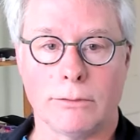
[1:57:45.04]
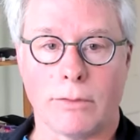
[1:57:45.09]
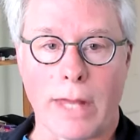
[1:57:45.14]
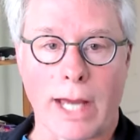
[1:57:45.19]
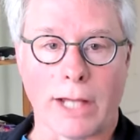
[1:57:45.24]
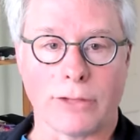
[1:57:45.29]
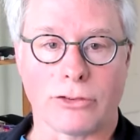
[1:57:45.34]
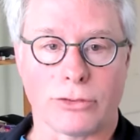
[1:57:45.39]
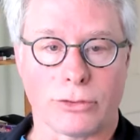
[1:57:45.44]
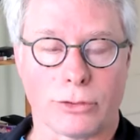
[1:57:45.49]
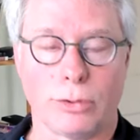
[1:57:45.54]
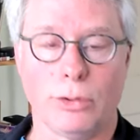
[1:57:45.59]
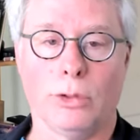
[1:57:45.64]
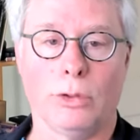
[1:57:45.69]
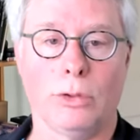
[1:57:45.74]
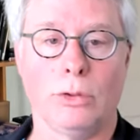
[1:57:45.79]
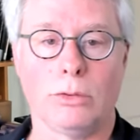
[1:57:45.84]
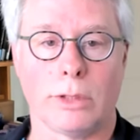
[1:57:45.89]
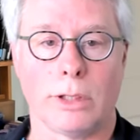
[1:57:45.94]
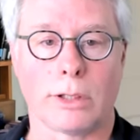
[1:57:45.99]
that's
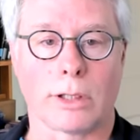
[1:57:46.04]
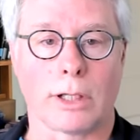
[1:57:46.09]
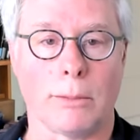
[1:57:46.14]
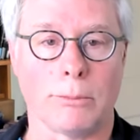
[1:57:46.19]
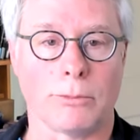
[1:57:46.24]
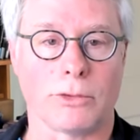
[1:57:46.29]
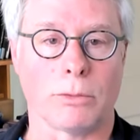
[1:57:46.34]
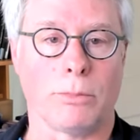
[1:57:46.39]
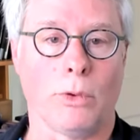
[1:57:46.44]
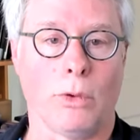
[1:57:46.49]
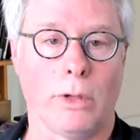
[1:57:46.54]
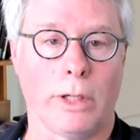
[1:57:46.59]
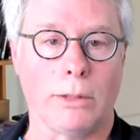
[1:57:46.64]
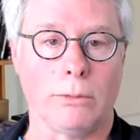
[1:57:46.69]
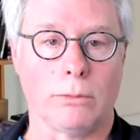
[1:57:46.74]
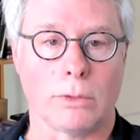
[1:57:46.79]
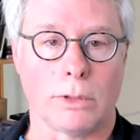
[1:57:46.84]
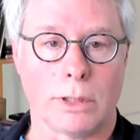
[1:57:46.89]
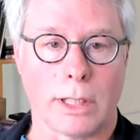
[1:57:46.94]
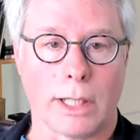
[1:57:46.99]
true, there comes a
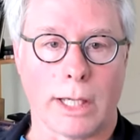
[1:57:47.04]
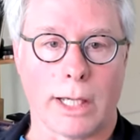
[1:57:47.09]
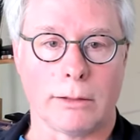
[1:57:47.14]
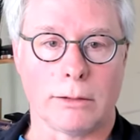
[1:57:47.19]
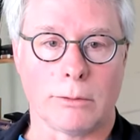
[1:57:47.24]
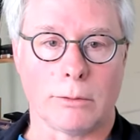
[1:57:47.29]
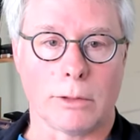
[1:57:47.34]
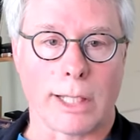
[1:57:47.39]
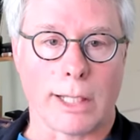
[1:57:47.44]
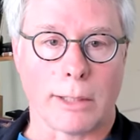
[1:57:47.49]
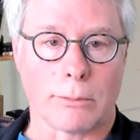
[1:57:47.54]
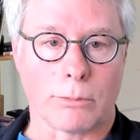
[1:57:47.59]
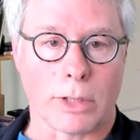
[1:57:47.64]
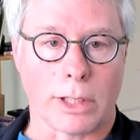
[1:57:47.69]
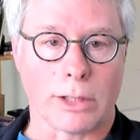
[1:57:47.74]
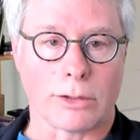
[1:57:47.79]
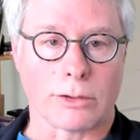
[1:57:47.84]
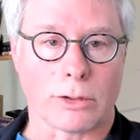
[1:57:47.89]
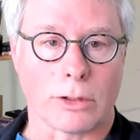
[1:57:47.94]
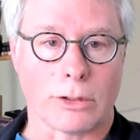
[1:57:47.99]
point where that, that
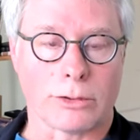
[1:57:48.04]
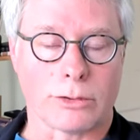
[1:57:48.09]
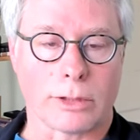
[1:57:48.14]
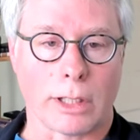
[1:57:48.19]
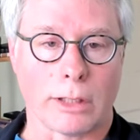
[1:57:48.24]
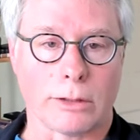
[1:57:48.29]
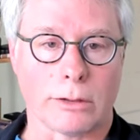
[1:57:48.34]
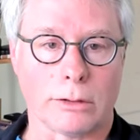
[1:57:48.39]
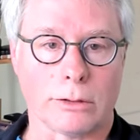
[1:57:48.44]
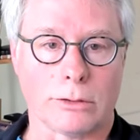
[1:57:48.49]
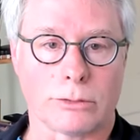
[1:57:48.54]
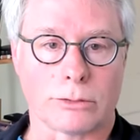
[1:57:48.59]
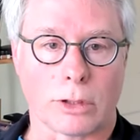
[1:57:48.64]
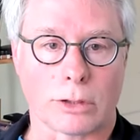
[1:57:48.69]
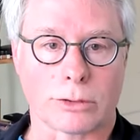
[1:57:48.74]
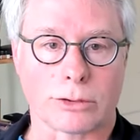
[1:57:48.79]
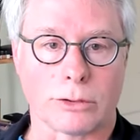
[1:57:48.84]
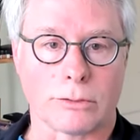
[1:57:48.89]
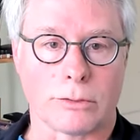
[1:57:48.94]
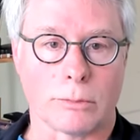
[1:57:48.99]
breaks our standard
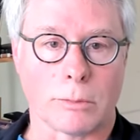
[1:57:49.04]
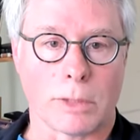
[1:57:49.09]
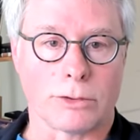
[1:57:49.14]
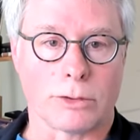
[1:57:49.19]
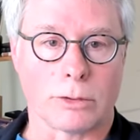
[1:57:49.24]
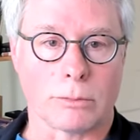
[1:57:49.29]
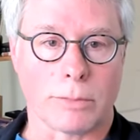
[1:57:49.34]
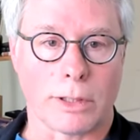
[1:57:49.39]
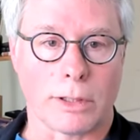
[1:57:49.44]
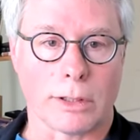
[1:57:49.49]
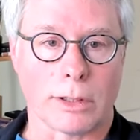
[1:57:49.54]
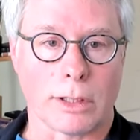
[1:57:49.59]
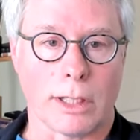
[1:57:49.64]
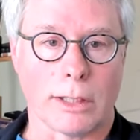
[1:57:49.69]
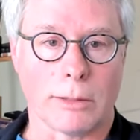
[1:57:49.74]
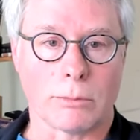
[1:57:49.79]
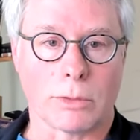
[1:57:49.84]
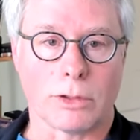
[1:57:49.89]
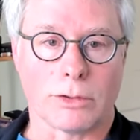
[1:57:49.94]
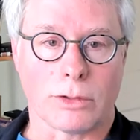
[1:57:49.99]
structure formation
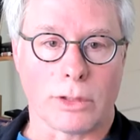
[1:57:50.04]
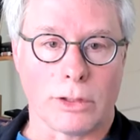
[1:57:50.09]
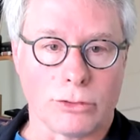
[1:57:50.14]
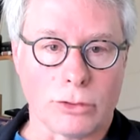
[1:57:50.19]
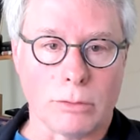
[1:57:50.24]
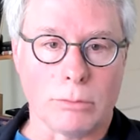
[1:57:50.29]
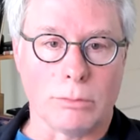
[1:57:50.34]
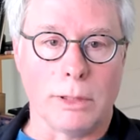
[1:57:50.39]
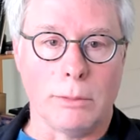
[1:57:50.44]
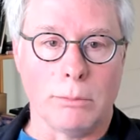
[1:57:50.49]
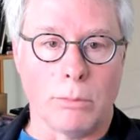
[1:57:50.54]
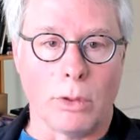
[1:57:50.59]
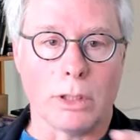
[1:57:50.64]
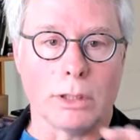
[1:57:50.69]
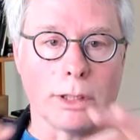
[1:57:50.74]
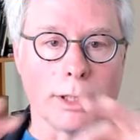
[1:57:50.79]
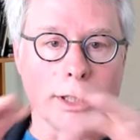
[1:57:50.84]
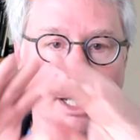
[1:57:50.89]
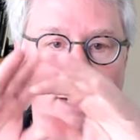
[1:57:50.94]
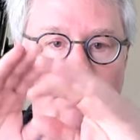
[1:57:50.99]
paradigm because they should be
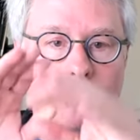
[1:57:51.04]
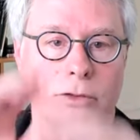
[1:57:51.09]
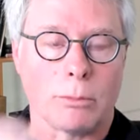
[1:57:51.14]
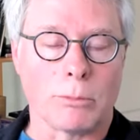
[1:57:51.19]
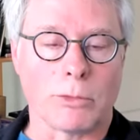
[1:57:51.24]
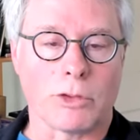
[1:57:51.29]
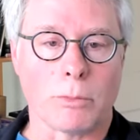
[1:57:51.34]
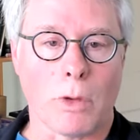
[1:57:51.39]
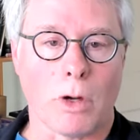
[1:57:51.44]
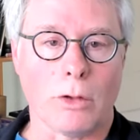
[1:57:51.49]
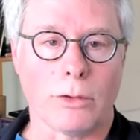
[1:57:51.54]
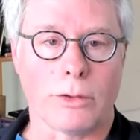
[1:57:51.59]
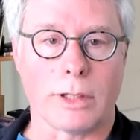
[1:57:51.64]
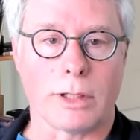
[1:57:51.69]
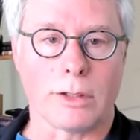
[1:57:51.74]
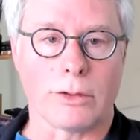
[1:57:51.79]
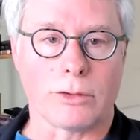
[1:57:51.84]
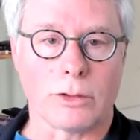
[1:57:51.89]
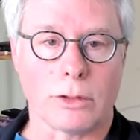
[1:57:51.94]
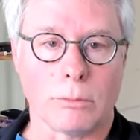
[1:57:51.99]
boiling up from small
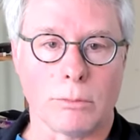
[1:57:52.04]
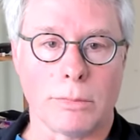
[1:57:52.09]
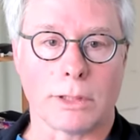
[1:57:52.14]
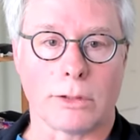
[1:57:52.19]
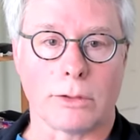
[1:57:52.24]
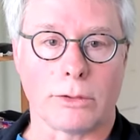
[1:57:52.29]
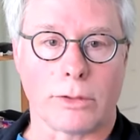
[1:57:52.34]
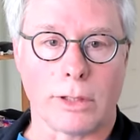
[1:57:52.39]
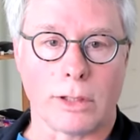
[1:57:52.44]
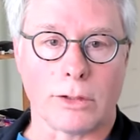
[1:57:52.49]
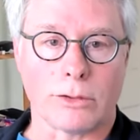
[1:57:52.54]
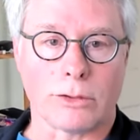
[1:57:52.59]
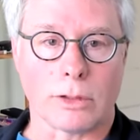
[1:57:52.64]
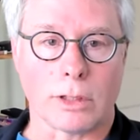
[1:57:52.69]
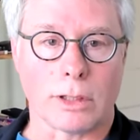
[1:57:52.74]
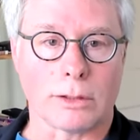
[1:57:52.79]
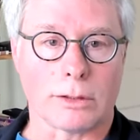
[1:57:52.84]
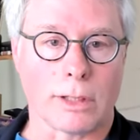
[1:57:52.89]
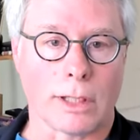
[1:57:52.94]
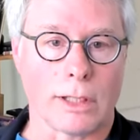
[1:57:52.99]
things into bigger things, and
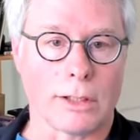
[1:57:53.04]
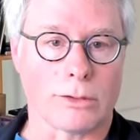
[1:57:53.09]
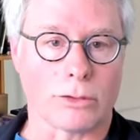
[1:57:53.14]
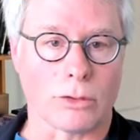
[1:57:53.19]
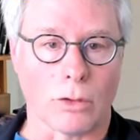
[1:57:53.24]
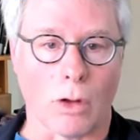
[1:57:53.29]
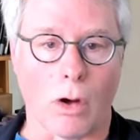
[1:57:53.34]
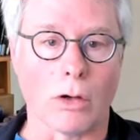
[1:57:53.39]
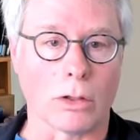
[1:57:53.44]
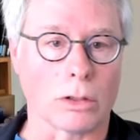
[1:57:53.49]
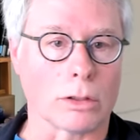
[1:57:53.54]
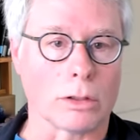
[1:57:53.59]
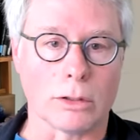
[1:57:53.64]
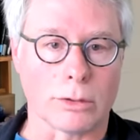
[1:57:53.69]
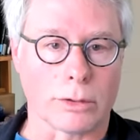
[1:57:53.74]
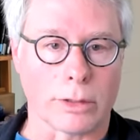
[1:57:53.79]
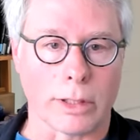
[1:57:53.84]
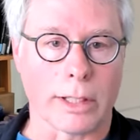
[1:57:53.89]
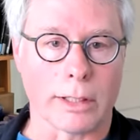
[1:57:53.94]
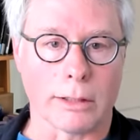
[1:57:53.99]
it takes
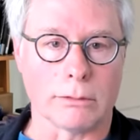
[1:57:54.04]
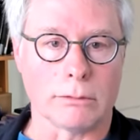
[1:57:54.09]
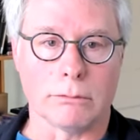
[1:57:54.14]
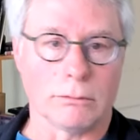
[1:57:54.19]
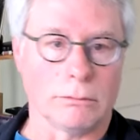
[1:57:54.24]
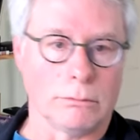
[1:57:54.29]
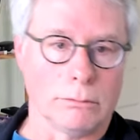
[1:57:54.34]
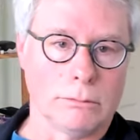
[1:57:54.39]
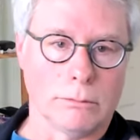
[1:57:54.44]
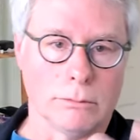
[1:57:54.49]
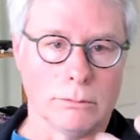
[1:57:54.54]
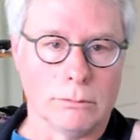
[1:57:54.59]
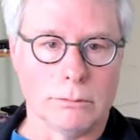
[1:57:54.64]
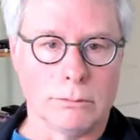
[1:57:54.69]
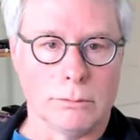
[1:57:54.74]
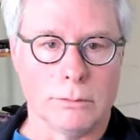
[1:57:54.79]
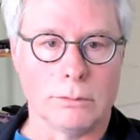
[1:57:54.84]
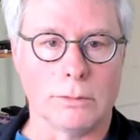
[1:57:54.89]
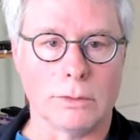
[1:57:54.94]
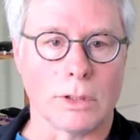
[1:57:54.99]
longer than
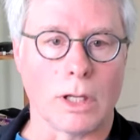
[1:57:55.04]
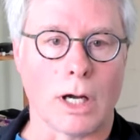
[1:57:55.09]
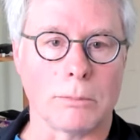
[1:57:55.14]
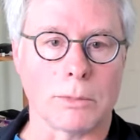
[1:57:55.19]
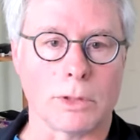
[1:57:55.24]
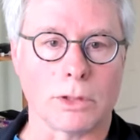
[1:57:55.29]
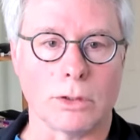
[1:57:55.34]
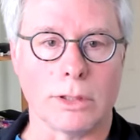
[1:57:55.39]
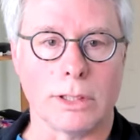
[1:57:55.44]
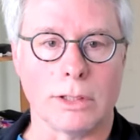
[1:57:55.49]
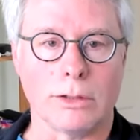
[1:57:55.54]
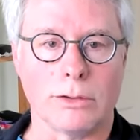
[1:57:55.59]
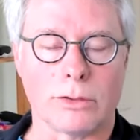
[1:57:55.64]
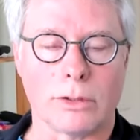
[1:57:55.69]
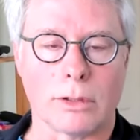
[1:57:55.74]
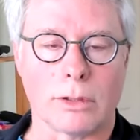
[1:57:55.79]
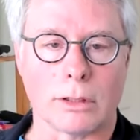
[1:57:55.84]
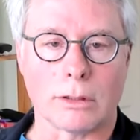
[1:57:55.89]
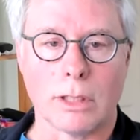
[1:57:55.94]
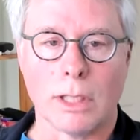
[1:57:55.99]
nominally is
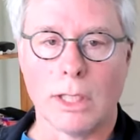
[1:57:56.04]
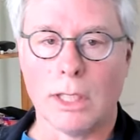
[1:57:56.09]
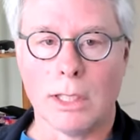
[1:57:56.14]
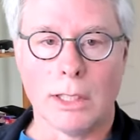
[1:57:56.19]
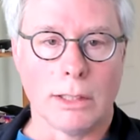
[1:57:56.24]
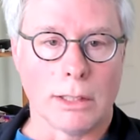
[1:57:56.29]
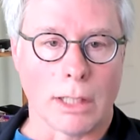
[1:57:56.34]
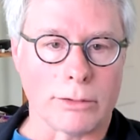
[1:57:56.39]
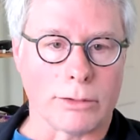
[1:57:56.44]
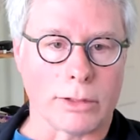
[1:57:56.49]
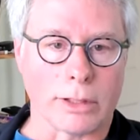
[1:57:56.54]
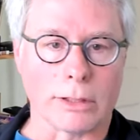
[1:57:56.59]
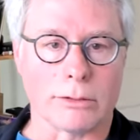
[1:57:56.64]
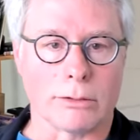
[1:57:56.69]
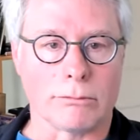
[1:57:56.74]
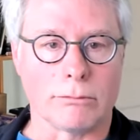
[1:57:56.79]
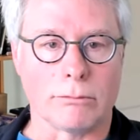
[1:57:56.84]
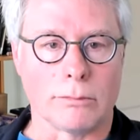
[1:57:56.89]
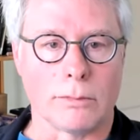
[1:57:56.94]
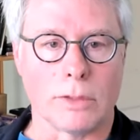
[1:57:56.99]
seen. I think,
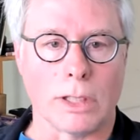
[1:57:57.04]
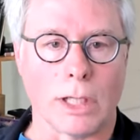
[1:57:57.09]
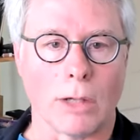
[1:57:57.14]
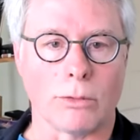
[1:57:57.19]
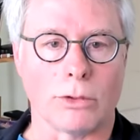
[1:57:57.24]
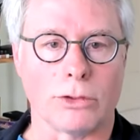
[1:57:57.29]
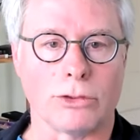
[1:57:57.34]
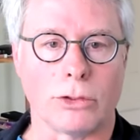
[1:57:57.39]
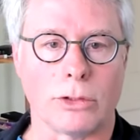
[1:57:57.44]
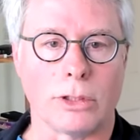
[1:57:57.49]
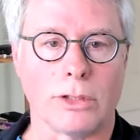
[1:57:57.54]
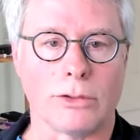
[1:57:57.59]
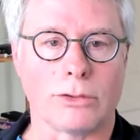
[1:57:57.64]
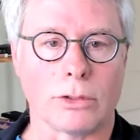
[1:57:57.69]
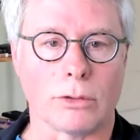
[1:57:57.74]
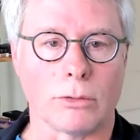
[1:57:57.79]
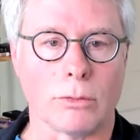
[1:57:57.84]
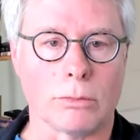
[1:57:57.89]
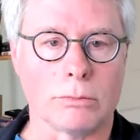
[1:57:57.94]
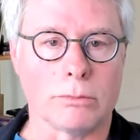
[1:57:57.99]
you know, the jury is
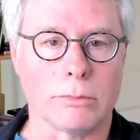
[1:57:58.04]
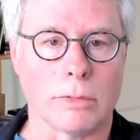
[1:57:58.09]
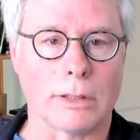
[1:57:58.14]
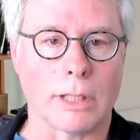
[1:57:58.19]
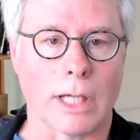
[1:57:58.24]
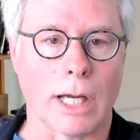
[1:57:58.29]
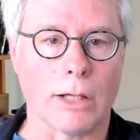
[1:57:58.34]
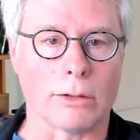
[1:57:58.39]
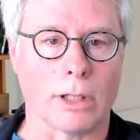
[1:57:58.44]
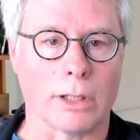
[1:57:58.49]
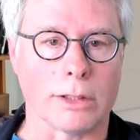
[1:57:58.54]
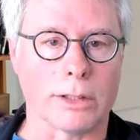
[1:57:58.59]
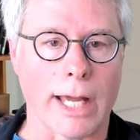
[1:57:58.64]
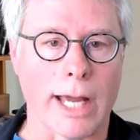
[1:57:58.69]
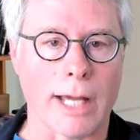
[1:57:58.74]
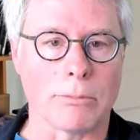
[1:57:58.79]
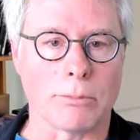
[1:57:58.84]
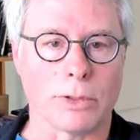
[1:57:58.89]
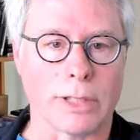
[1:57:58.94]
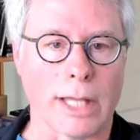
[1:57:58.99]
still out on
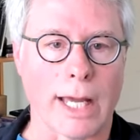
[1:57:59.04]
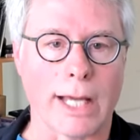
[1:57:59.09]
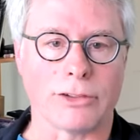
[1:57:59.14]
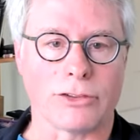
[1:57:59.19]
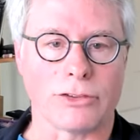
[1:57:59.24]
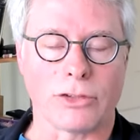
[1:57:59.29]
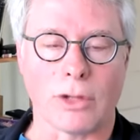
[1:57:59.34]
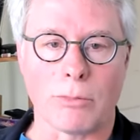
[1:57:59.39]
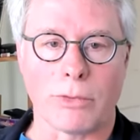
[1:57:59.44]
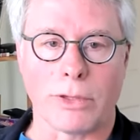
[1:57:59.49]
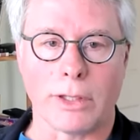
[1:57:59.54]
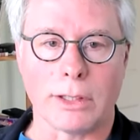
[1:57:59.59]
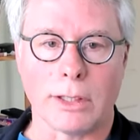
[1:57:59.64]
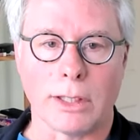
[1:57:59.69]
that, but that's something